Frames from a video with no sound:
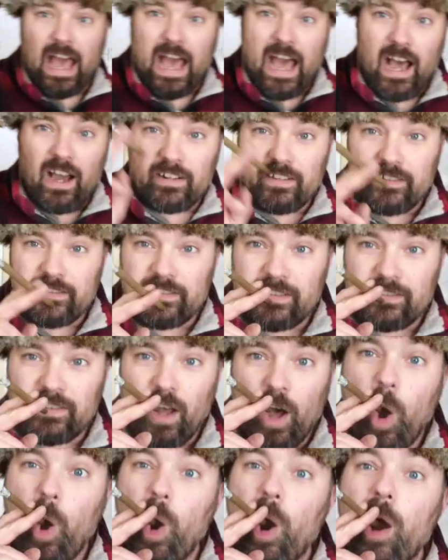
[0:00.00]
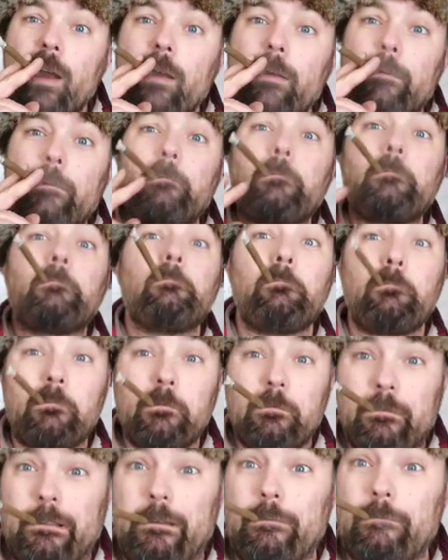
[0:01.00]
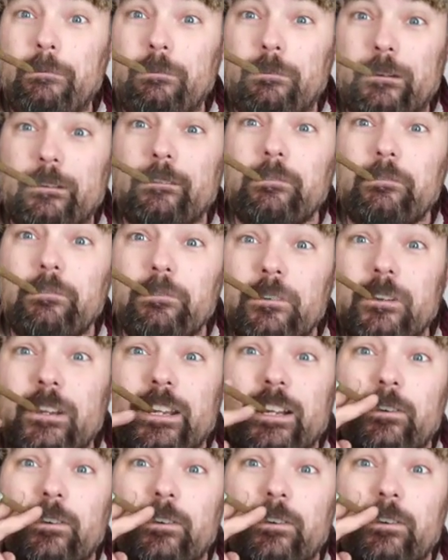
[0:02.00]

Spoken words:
How does this all work? Let me run it through you,